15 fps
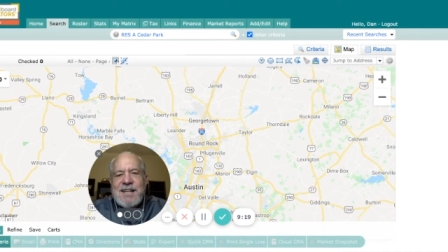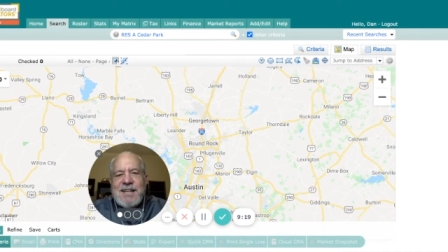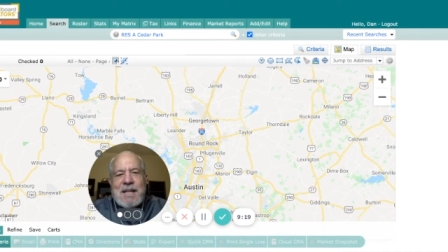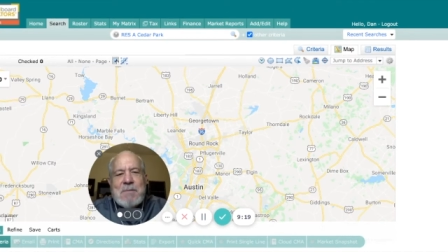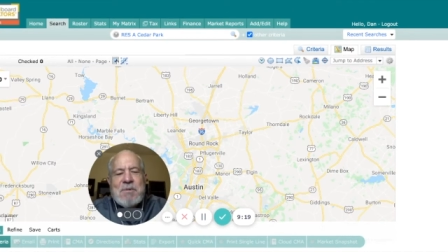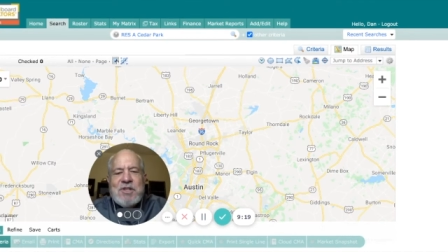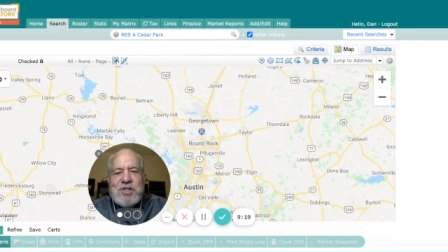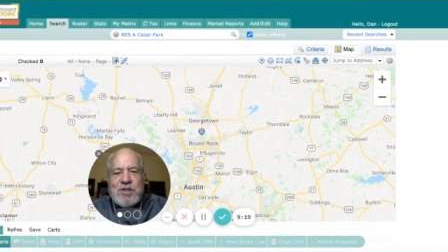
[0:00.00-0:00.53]

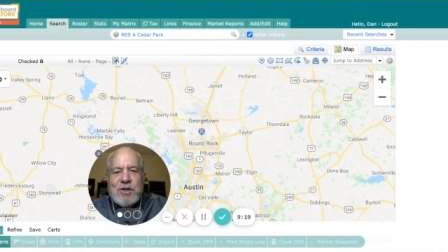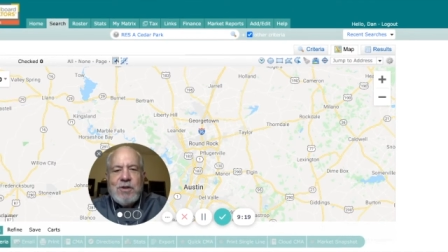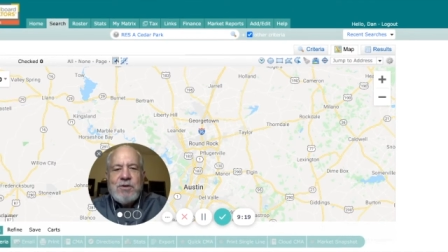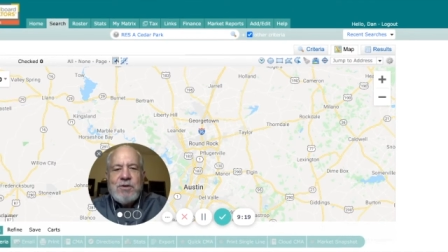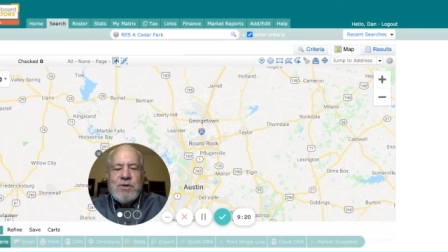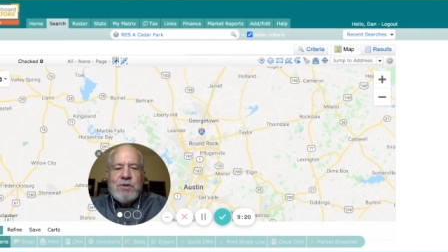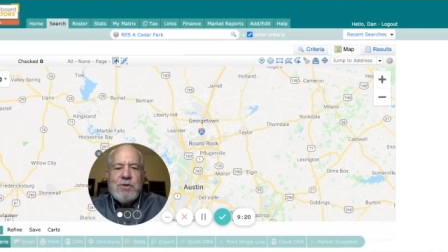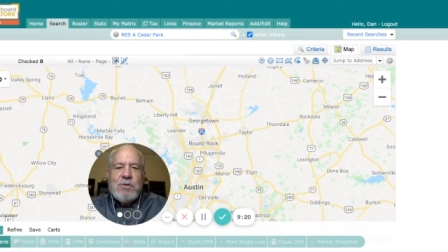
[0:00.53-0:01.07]
let me show
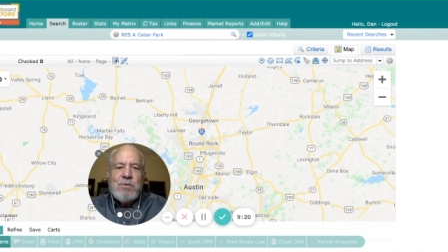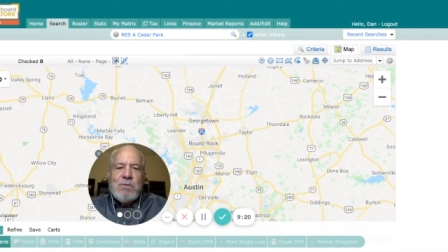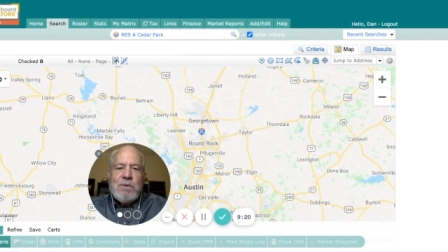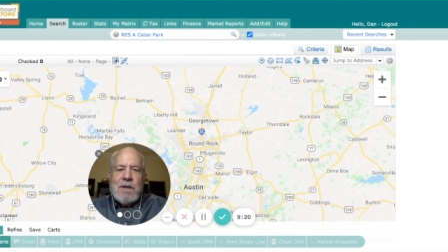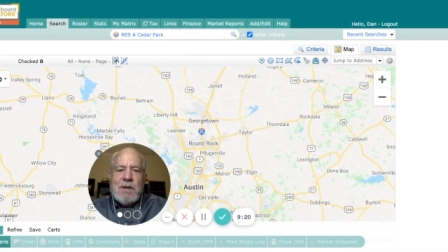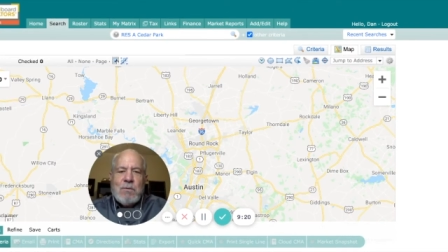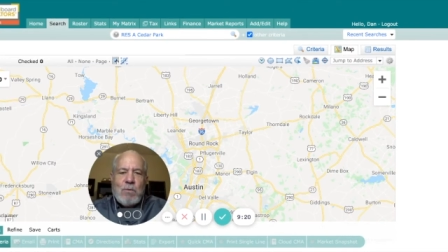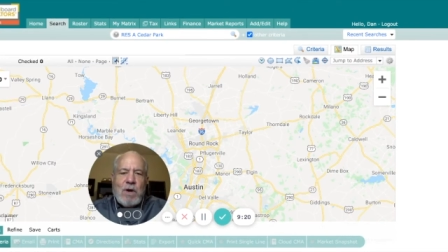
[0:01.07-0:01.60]
you
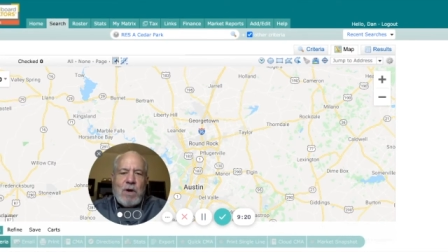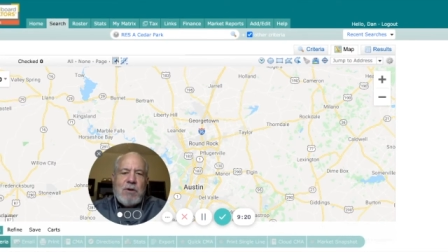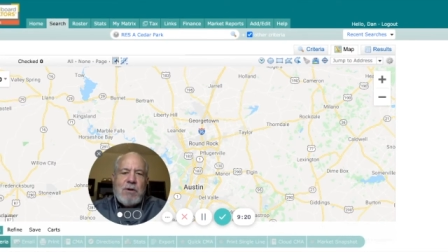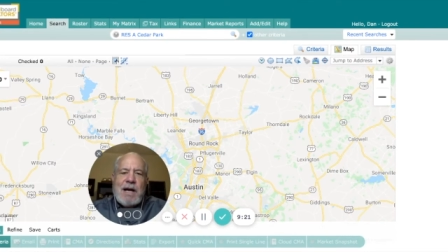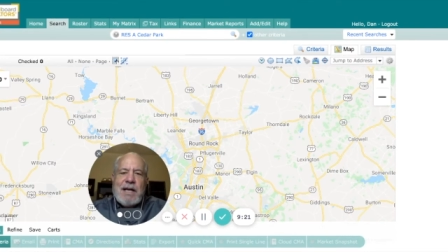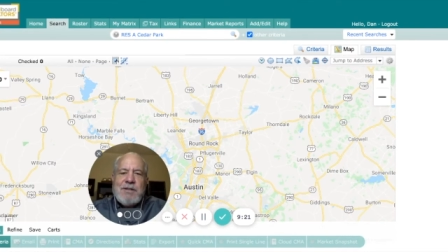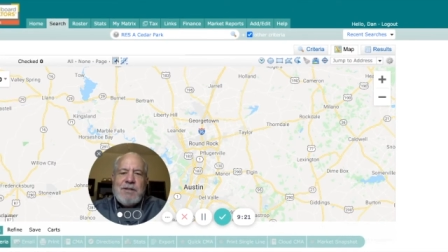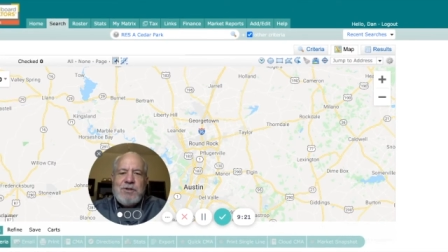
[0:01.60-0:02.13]
where
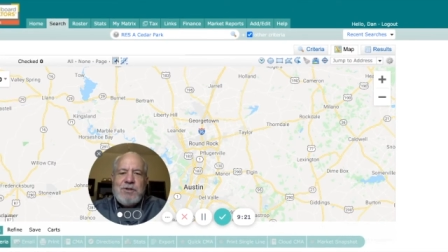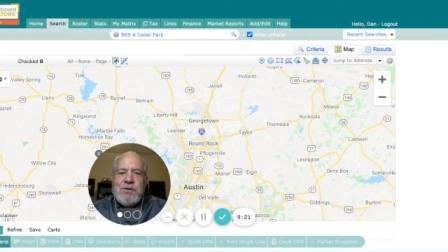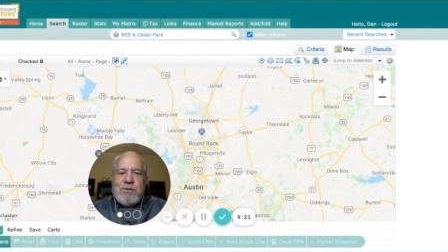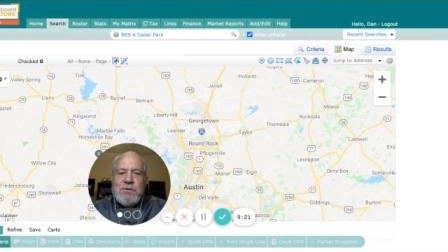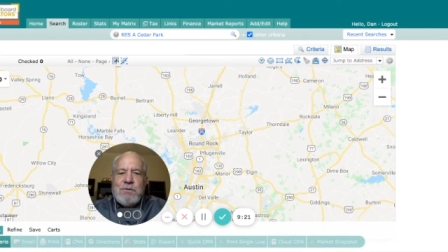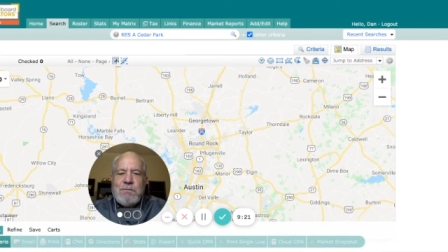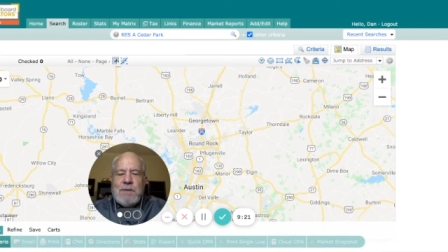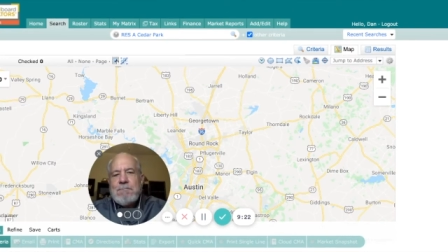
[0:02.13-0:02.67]
I
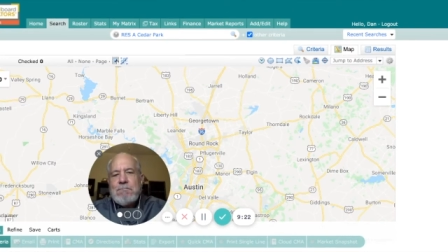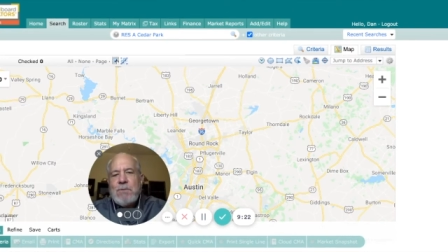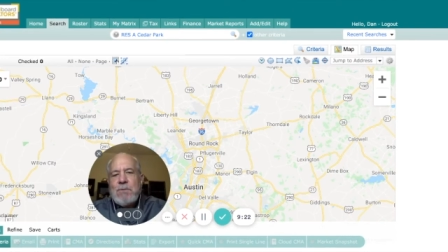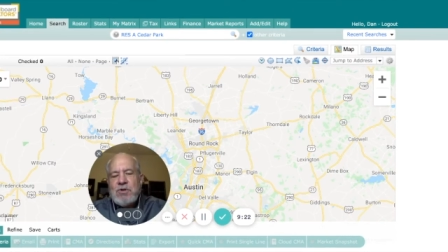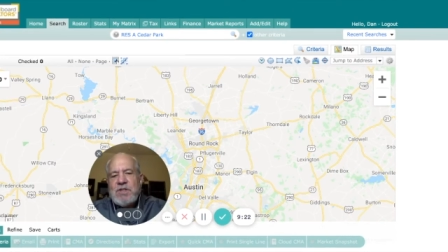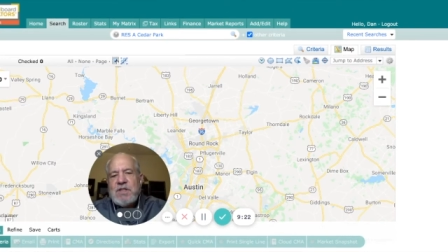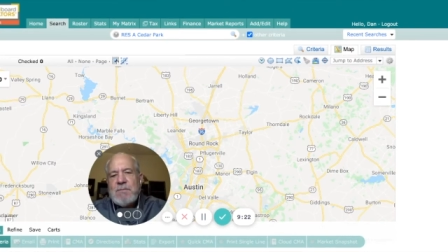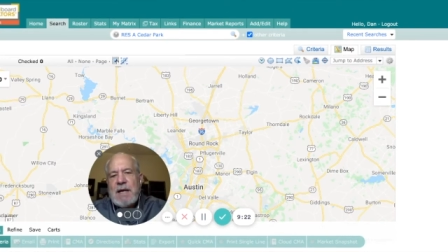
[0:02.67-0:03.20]
do
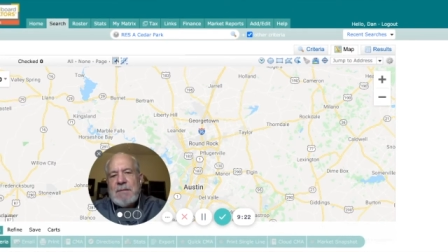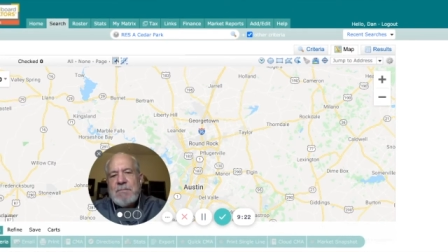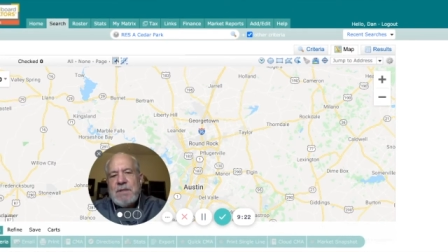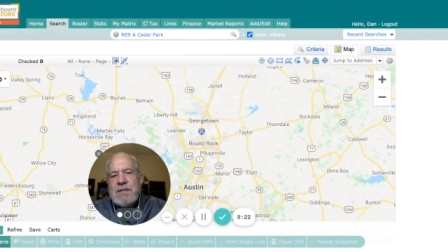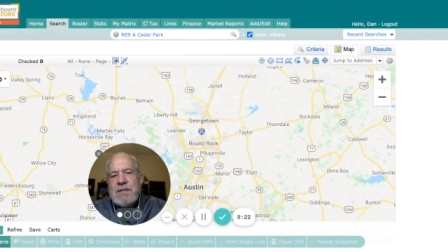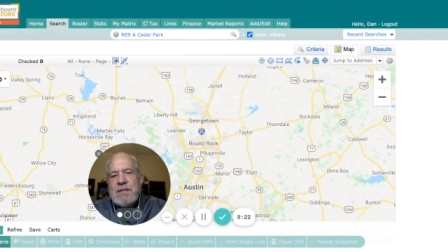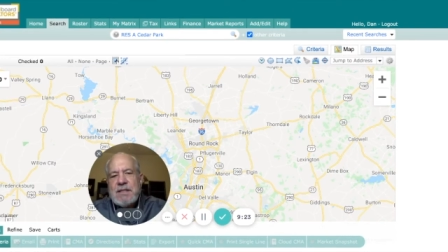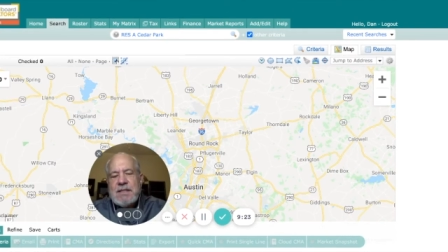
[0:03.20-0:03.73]
most of my
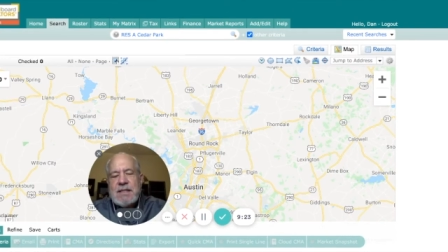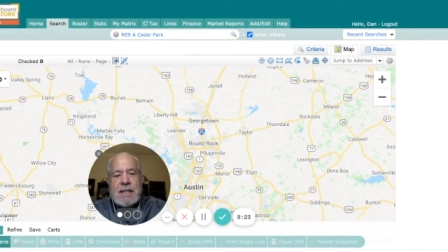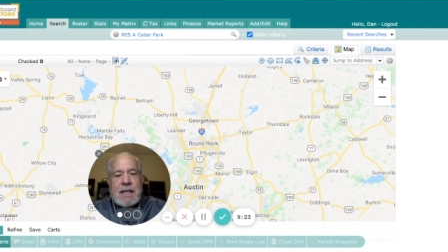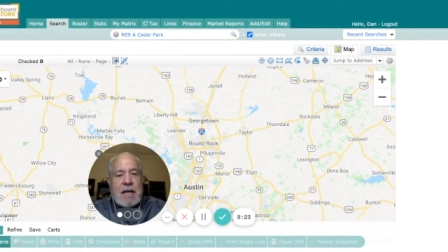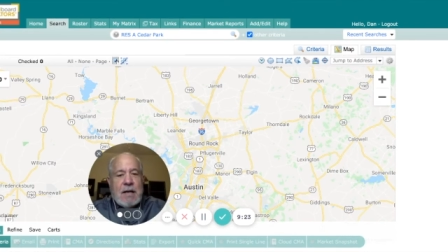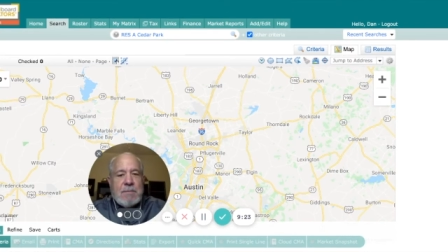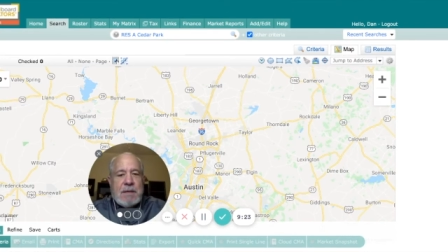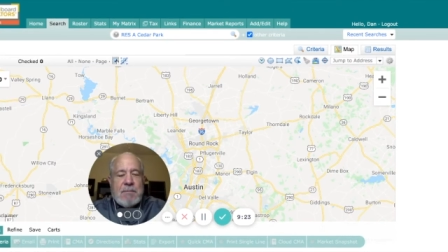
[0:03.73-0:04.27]
business in
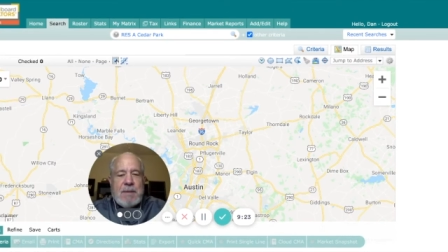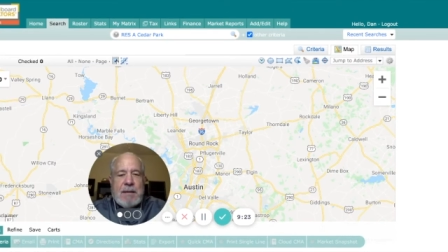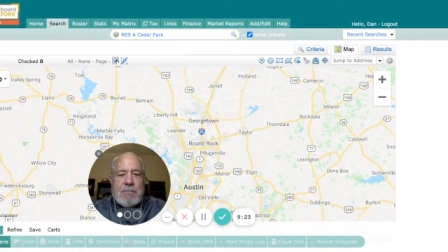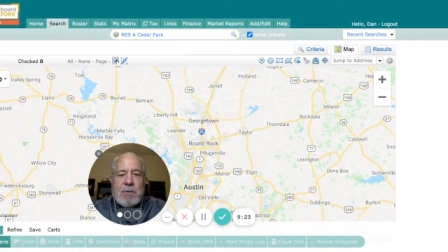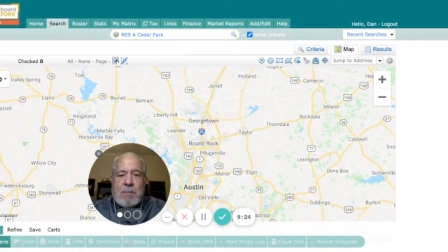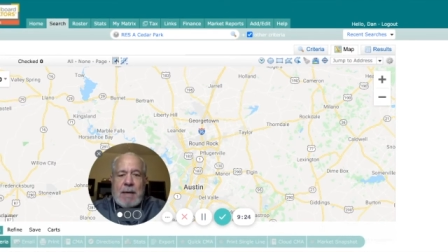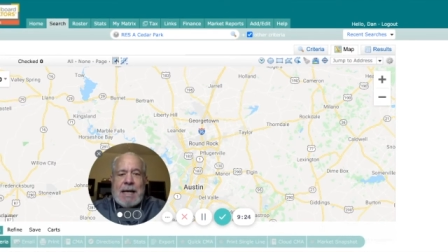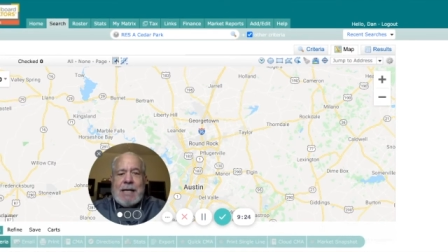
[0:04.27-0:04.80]
helping people buy